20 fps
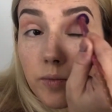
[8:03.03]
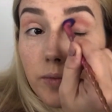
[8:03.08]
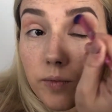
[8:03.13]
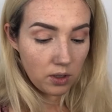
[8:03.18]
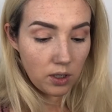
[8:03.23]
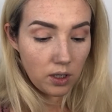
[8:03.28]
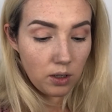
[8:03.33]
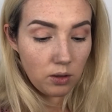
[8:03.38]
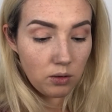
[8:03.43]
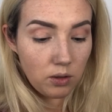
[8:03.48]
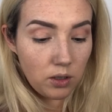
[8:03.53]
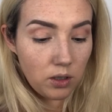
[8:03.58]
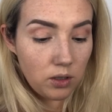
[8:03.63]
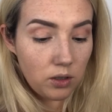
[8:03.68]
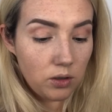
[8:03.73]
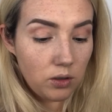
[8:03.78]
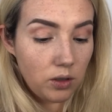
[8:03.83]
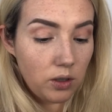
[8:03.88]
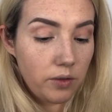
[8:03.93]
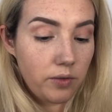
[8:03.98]
But now I
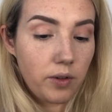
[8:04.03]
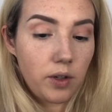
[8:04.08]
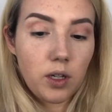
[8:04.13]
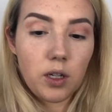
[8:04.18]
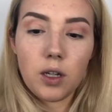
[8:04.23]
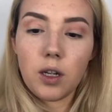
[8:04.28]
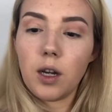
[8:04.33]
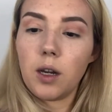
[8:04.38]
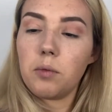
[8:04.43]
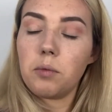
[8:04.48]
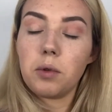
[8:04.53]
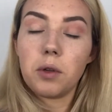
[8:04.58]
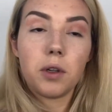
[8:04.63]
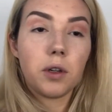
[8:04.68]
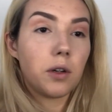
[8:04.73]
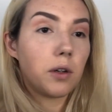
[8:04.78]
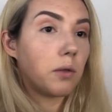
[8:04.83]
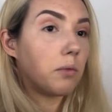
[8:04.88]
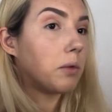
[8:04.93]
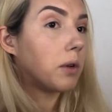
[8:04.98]
need to even it up
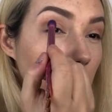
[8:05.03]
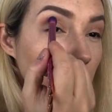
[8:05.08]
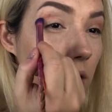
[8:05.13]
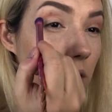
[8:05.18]
here.